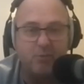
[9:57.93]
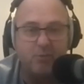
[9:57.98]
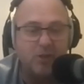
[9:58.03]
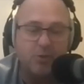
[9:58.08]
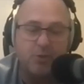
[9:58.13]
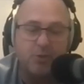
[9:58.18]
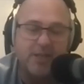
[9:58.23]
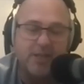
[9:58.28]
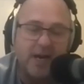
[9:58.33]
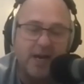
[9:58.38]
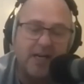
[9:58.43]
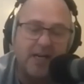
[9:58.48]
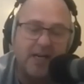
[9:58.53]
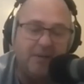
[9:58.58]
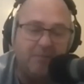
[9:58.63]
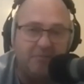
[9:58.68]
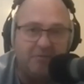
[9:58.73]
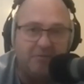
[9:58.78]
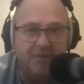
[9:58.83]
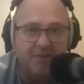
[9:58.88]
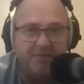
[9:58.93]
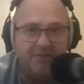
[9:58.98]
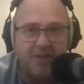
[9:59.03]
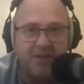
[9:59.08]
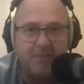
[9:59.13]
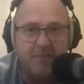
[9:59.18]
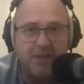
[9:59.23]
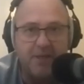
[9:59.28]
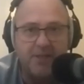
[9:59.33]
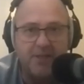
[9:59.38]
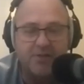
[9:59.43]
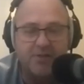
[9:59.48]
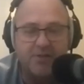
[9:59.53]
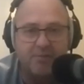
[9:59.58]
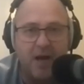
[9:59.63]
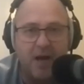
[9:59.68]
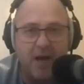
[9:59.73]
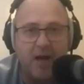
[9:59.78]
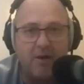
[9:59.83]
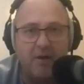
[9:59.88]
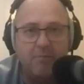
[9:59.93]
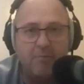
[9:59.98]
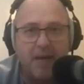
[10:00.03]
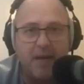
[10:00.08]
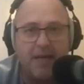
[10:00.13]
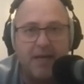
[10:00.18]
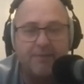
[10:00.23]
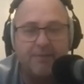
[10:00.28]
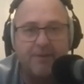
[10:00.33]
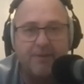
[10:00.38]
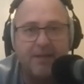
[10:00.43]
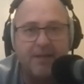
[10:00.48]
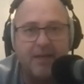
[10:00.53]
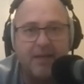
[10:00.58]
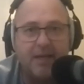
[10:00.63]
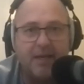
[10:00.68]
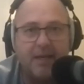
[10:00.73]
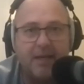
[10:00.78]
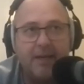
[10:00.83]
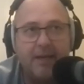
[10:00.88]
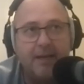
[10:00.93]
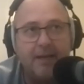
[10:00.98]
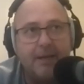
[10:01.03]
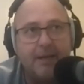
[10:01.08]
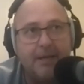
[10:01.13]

which was only 15 minutes from home back in the day,